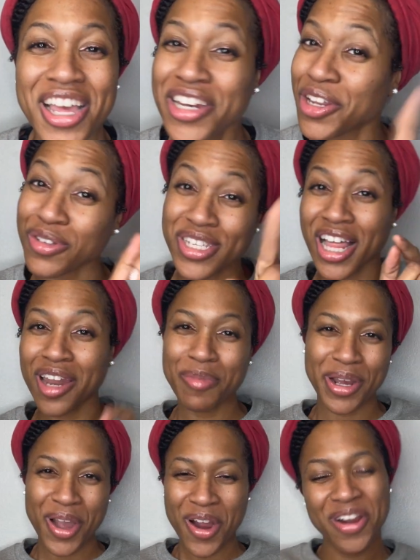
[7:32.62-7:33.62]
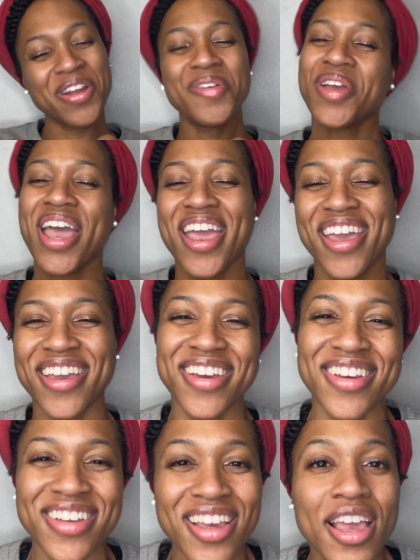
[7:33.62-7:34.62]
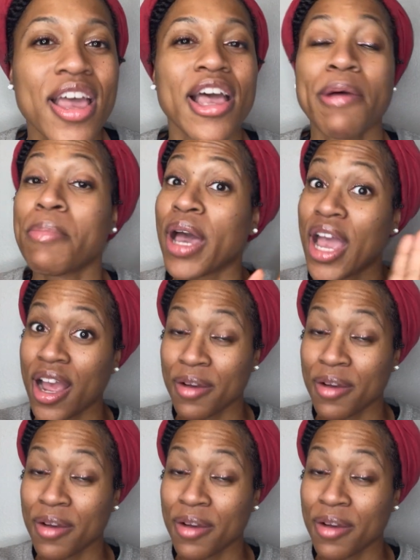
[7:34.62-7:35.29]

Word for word: Don't sell out of my cart, okay? but